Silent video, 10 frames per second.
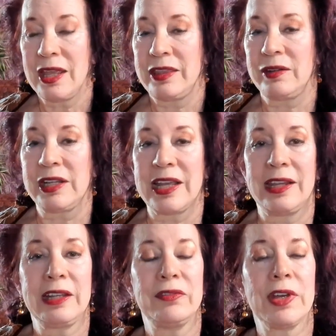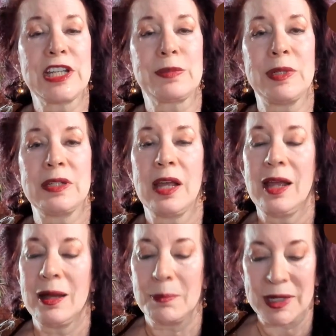they're getting investment,
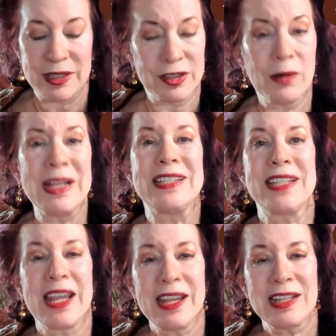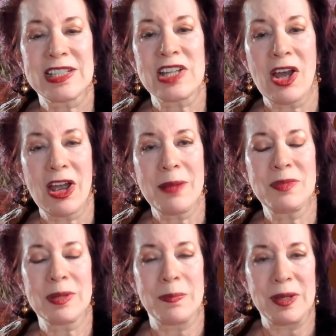but it takes time
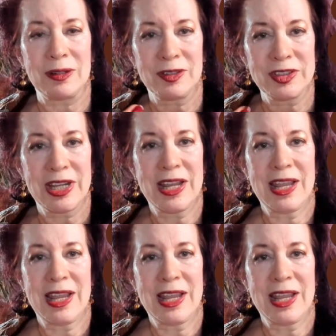to build